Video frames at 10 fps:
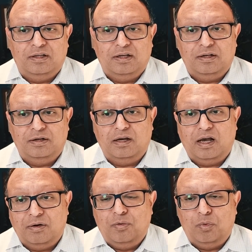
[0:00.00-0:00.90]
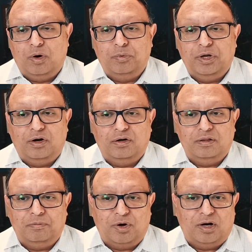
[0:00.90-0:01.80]
and where we are
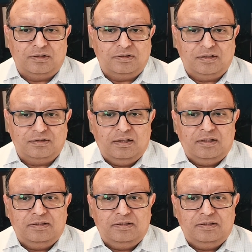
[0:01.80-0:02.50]
in the process.